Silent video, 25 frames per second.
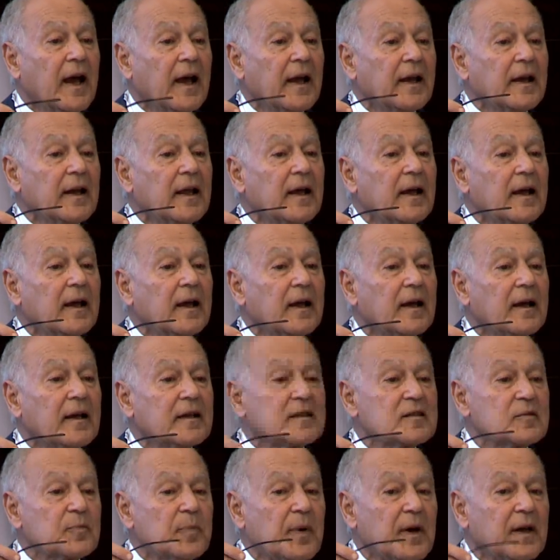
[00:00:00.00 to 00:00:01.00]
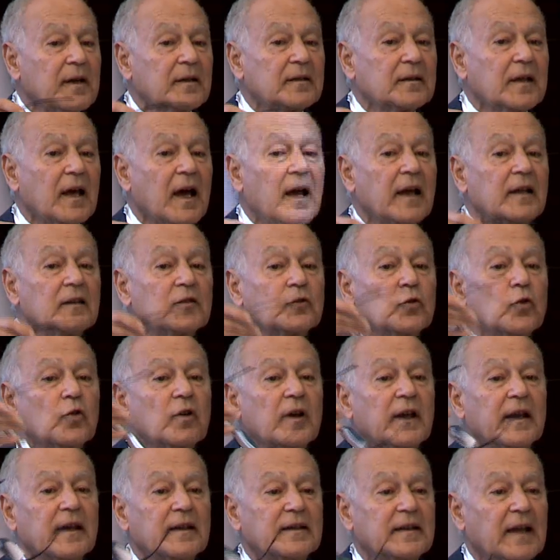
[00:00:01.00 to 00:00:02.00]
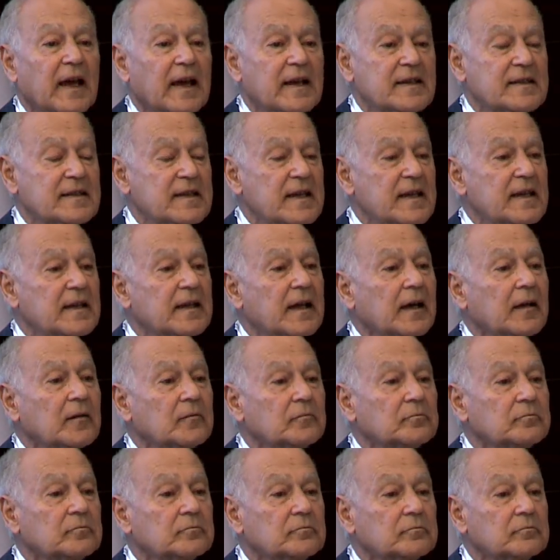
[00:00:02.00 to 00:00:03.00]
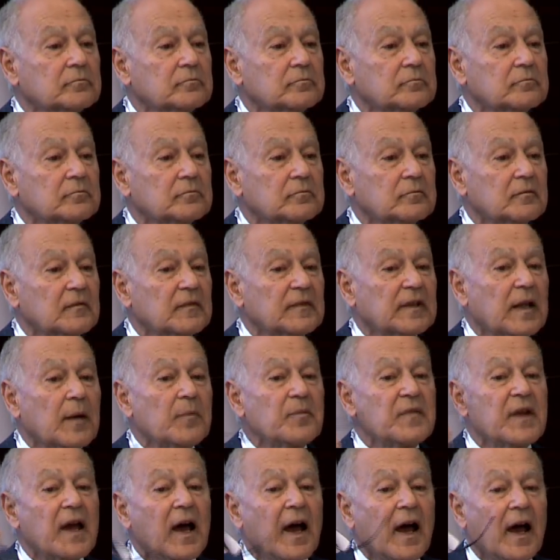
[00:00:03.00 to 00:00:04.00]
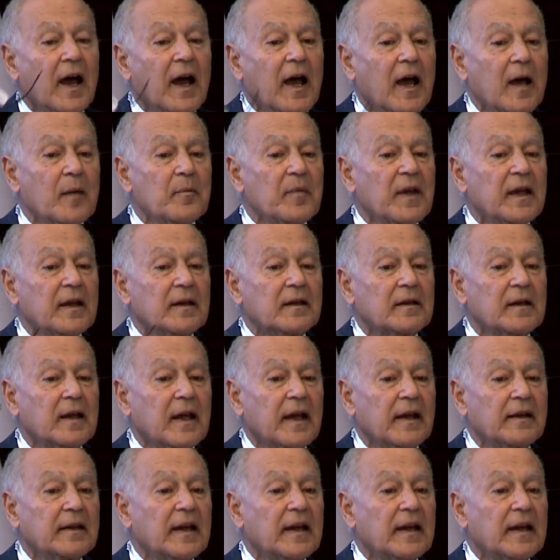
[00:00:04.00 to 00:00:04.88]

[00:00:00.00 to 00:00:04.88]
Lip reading: fast, and Sparta had to slow down that growth,